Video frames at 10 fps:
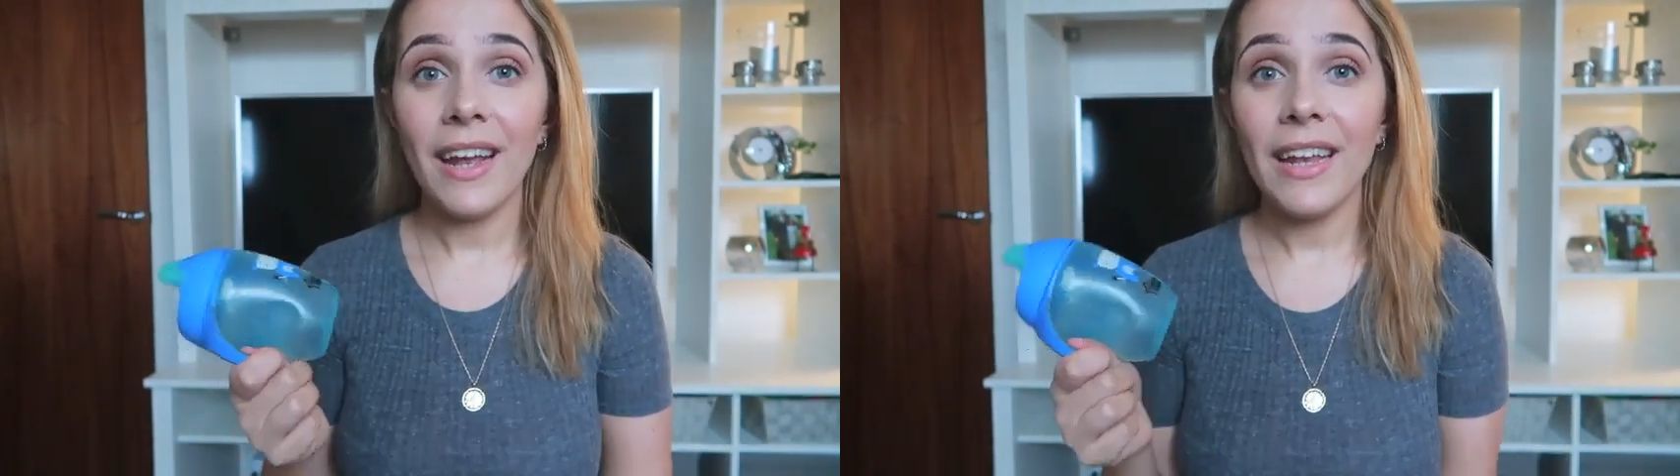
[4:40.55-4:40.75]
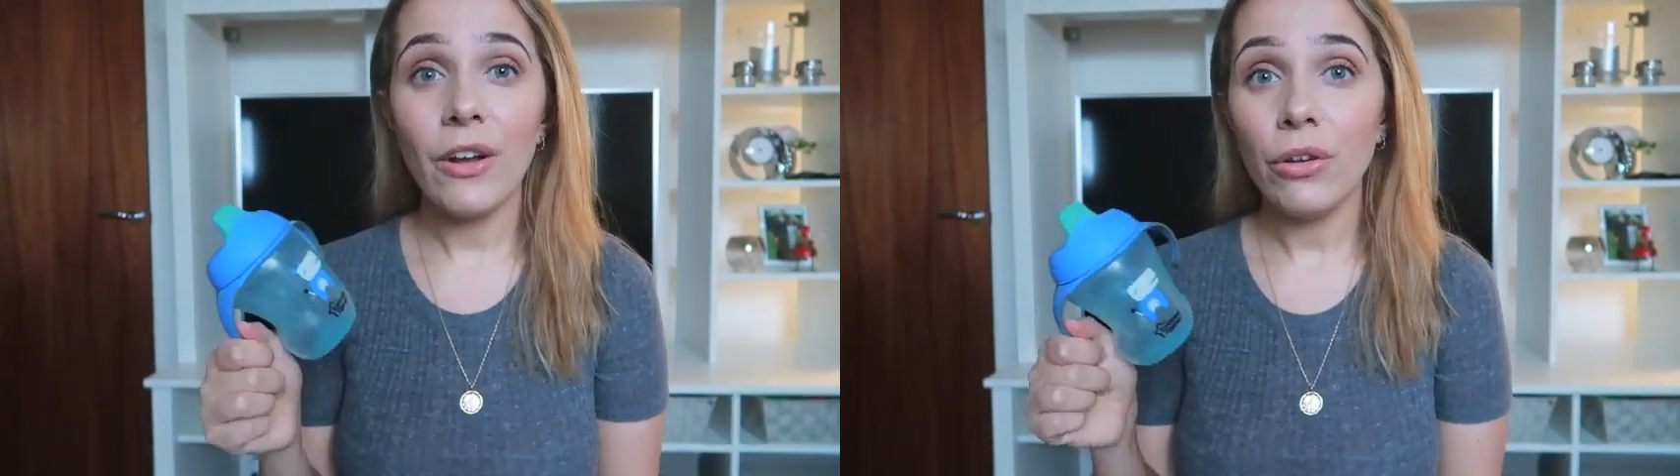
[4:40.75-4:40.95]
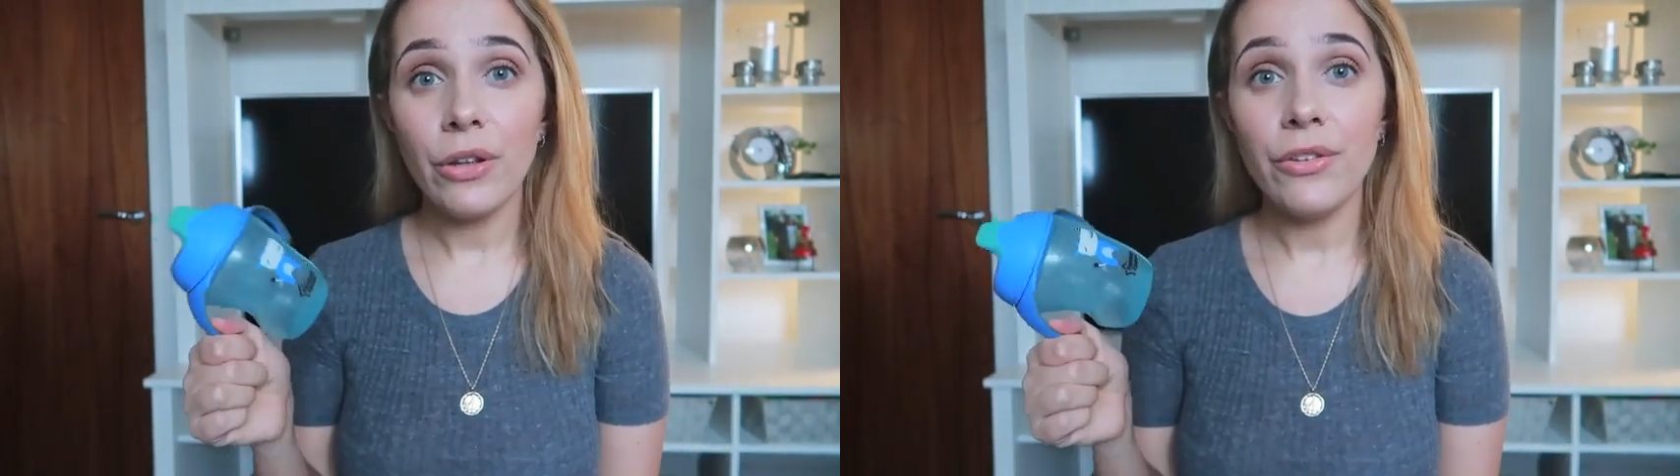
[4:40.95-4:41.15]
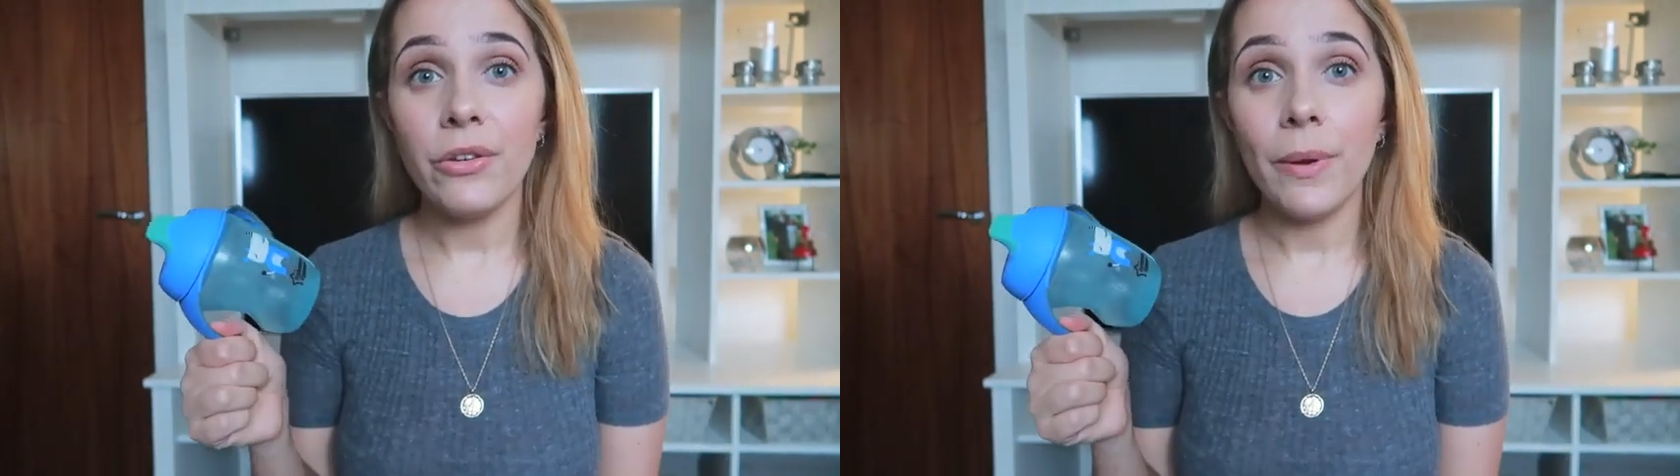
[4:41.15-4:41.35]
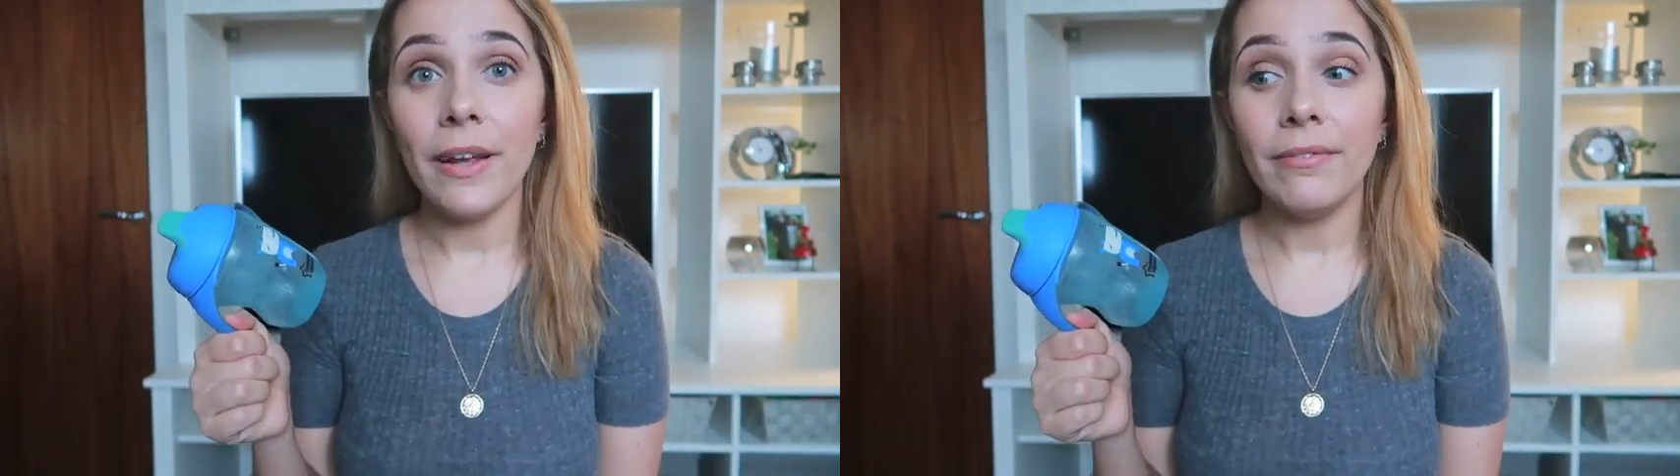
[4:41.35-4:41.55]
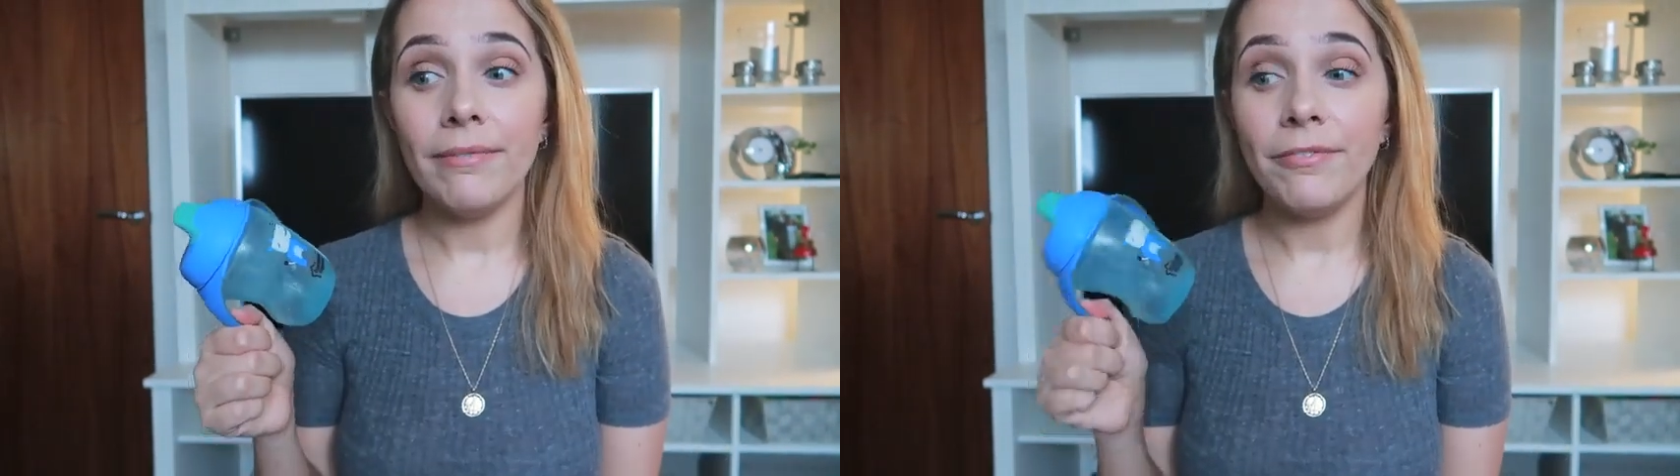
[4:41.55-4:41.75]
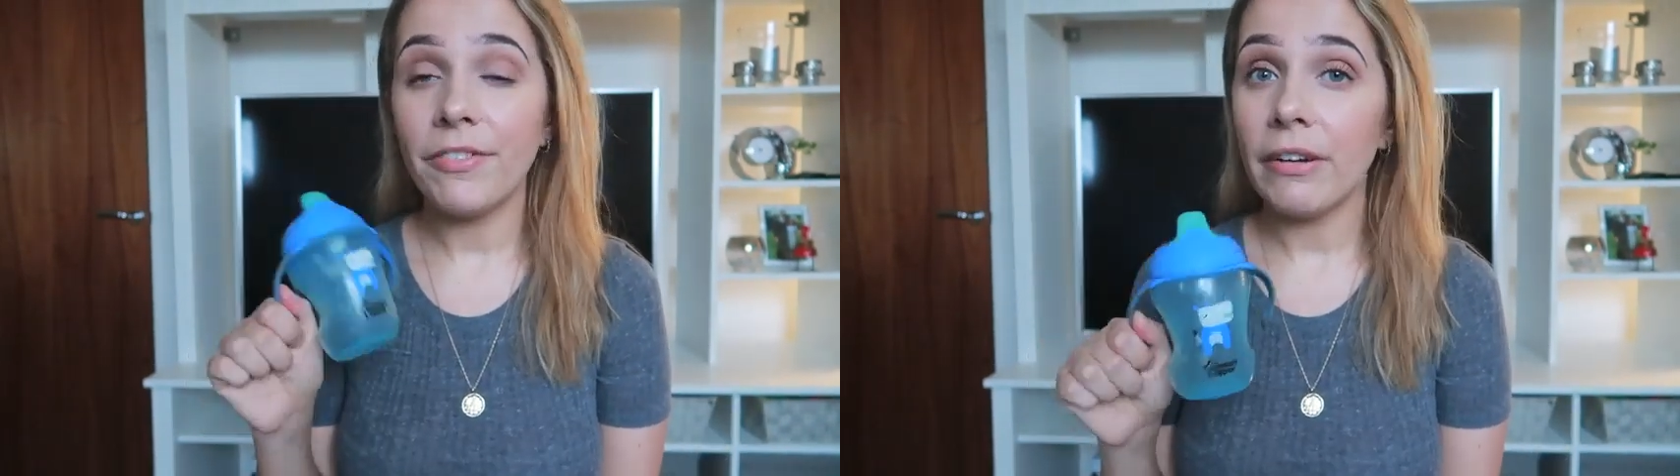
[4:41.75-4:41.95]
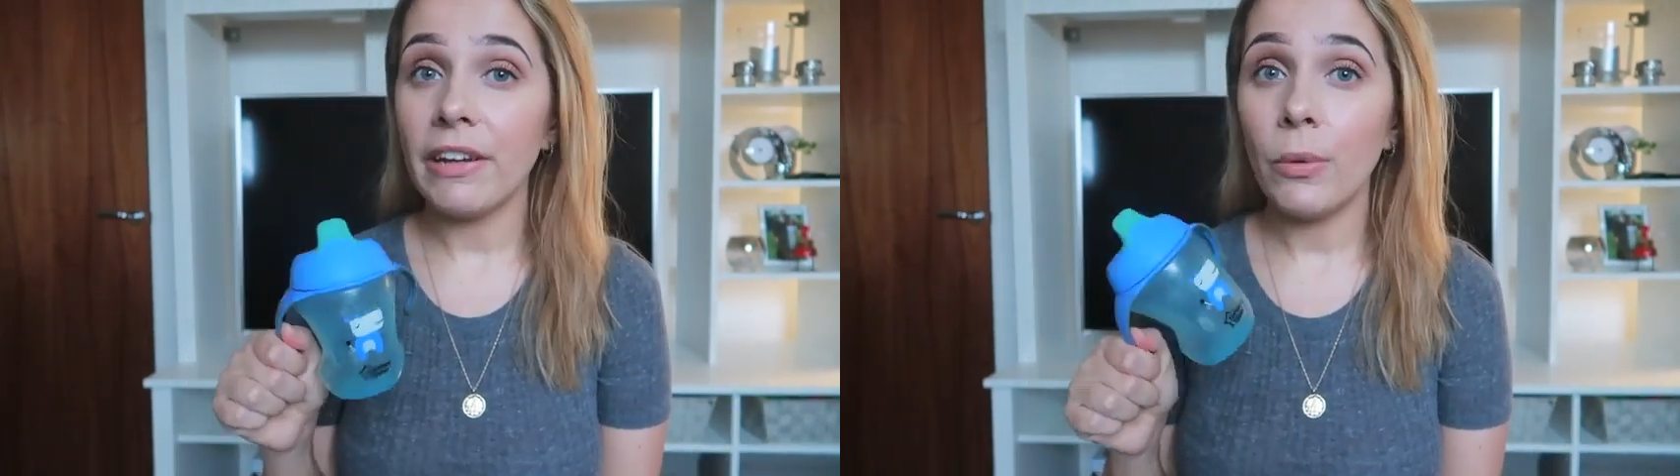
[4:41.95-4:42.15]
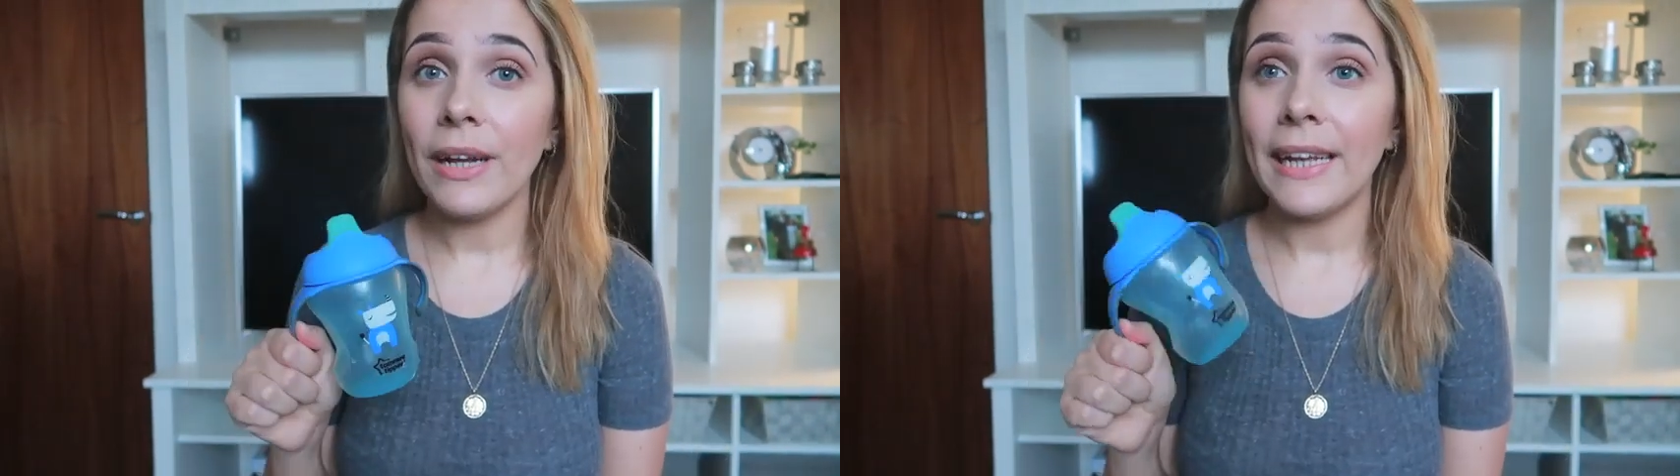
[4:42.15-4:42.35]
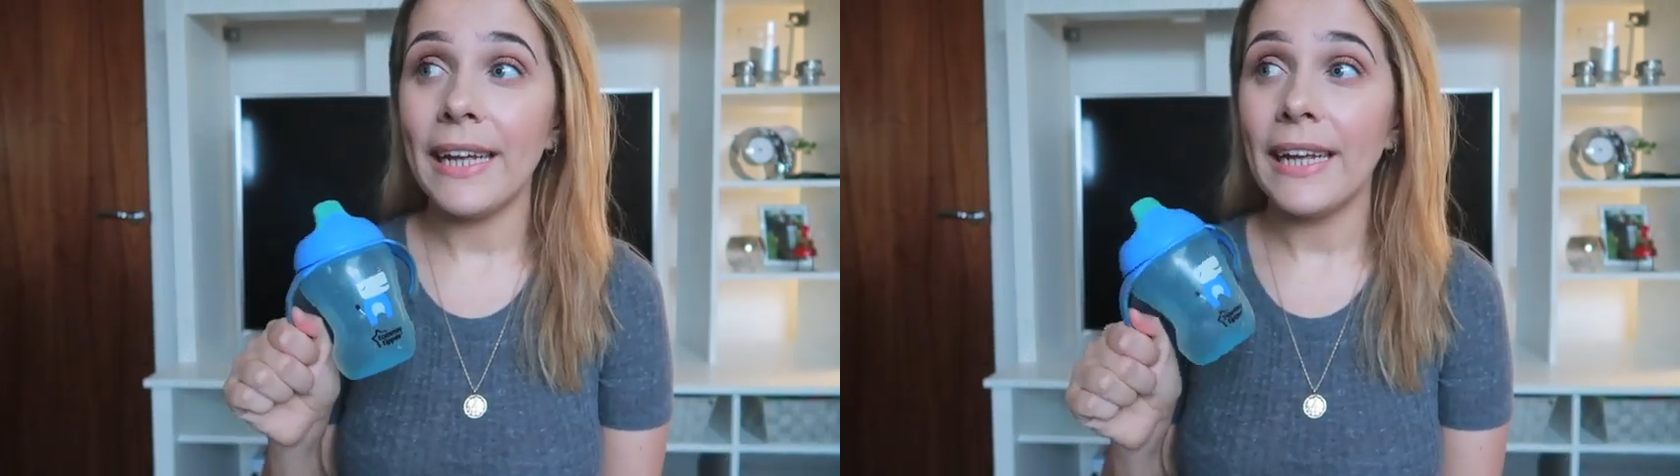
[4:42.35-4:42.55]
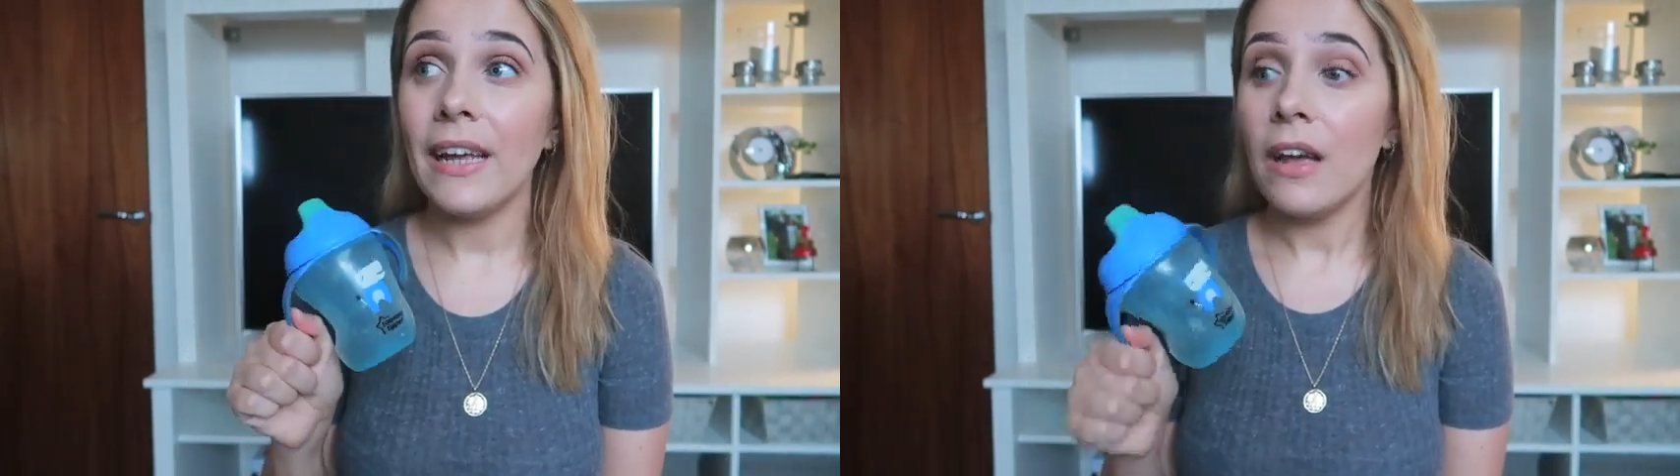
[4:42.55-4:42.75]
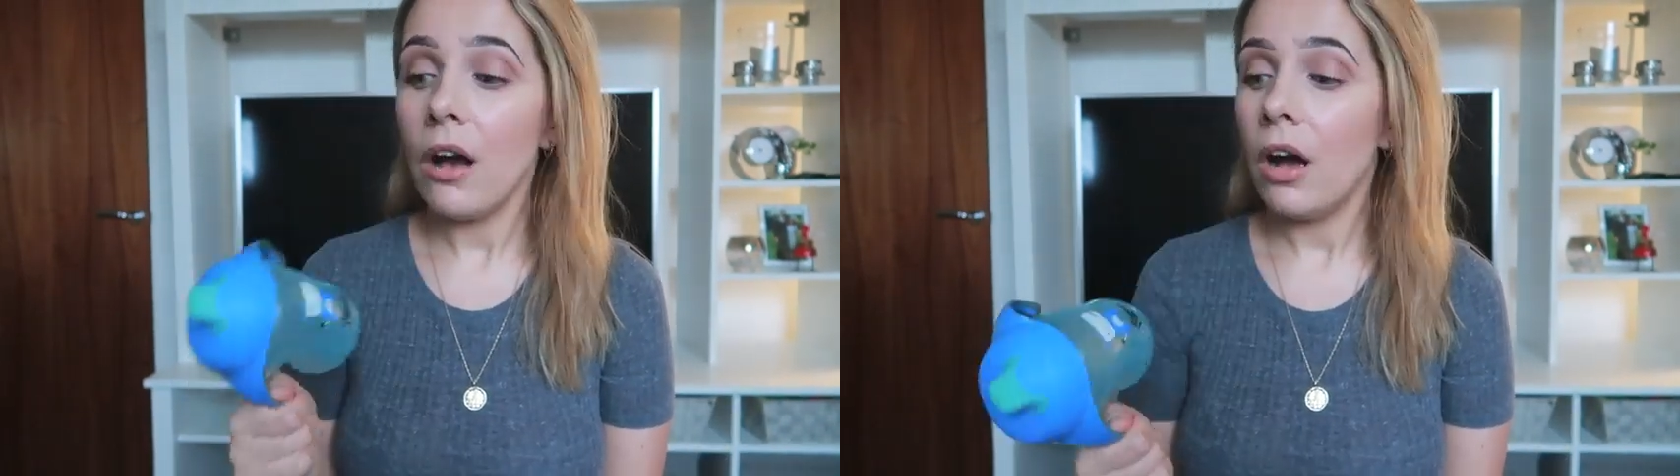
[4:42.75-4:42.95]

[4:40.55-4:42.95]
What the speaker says: and he got used to it very quickly.